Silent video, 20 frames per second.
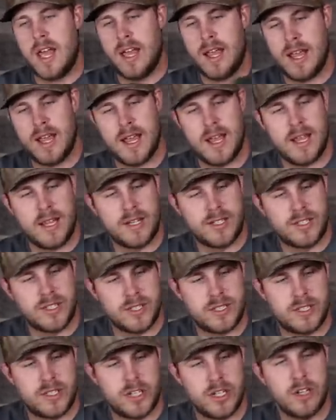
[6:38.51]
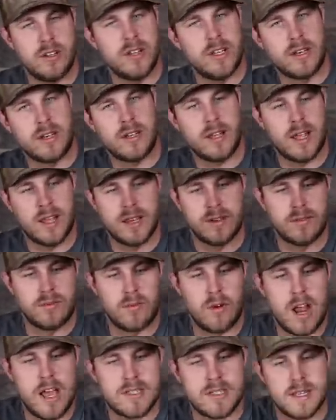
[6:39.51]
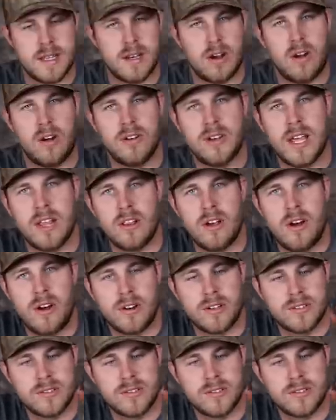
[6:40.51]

and just chilling and resting all day long.